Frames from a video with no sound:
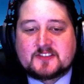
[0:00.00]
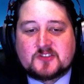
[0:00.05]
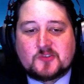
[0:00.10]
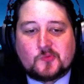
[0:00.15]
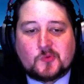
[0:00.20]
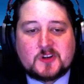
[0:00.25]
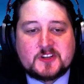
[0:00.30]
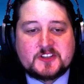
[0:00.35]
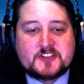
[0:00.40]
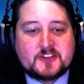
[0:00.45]
So
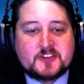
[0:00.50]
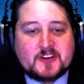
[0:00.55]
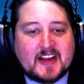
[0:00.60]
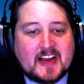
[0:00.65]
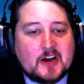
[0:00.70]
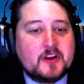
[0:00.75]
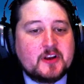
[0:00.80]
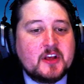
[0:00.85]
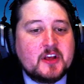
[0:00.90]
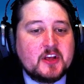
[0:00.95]
once you're
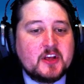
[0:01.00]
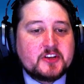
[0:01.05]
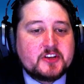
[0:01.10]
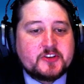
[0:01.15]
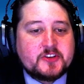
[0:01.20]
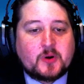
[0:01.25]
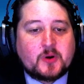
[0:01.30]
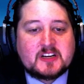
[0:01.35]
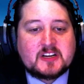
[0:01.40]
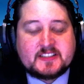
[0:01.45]
out,
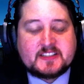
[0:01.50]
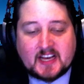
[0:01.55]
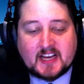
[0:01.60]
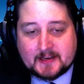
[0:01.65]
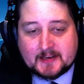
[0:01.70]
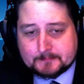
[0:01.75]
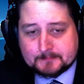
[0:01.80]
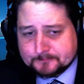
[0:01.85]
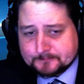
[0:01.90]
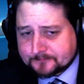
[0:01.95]
you are done.